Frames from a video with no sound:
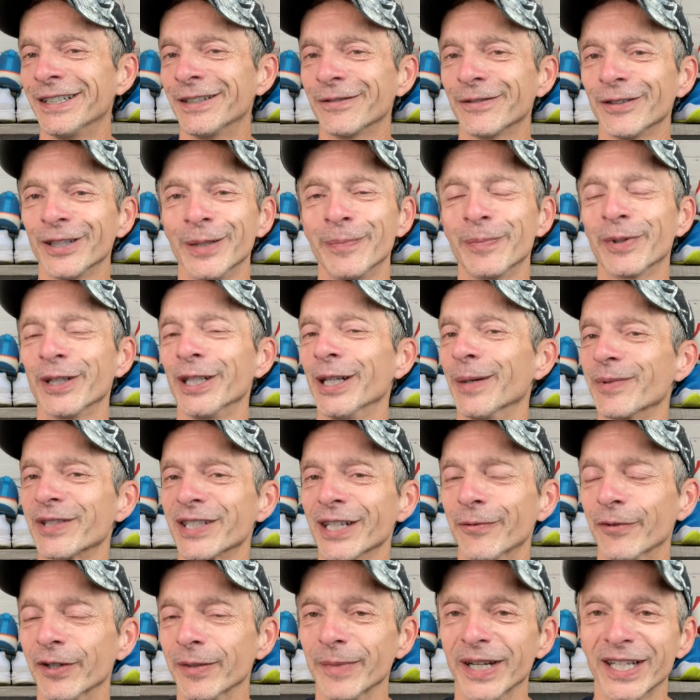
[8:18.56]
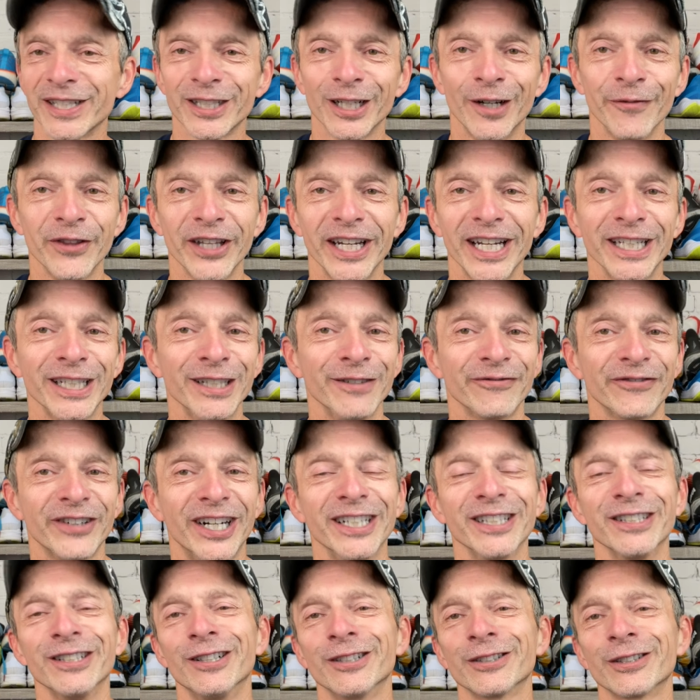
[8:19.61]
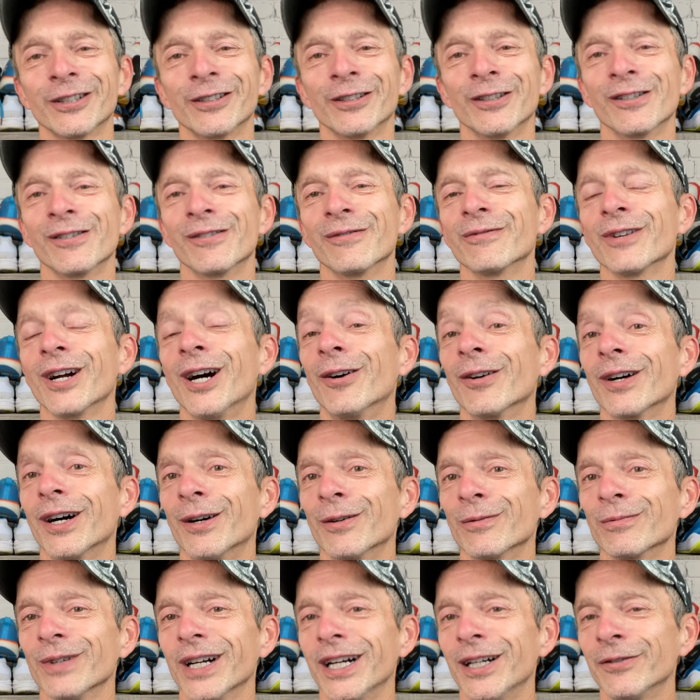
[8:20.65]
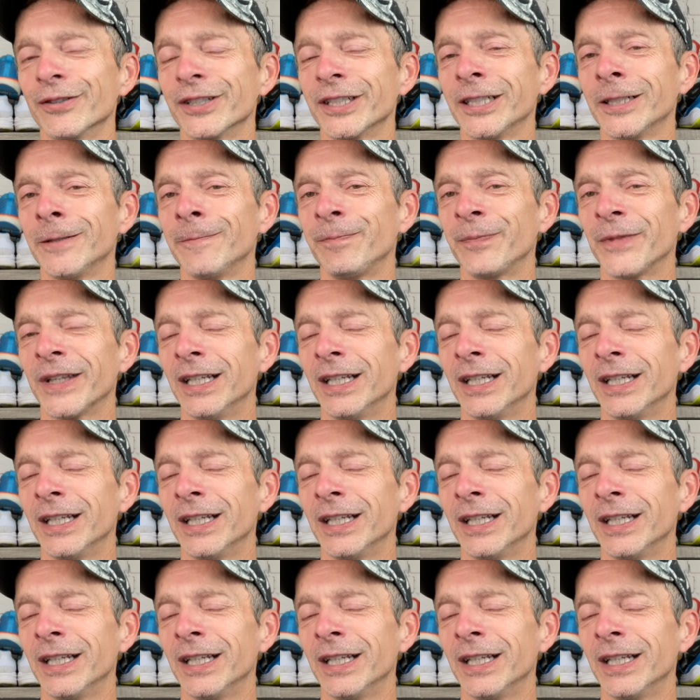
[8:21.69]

really pretty upset with myself that I didn't find an alternative route around it.